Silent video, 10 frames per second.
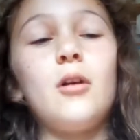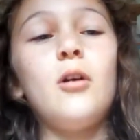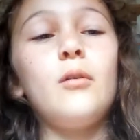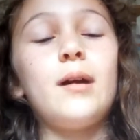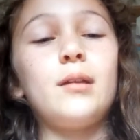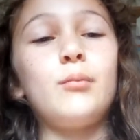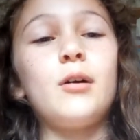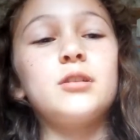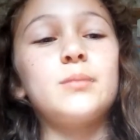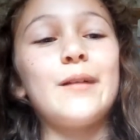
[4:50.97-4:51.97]
always
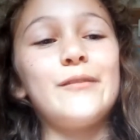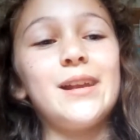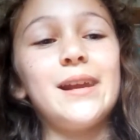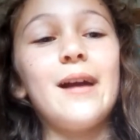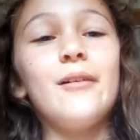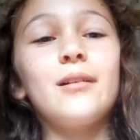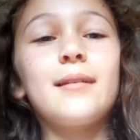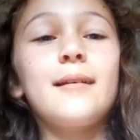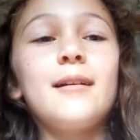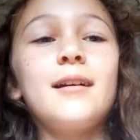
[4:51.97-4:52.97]
watch my
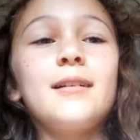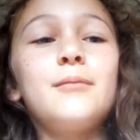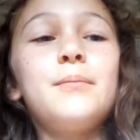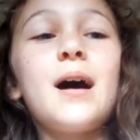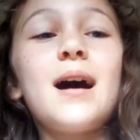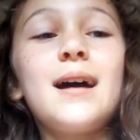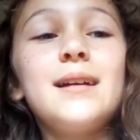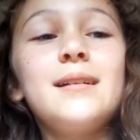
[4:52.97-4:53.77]
videos. Goodbye.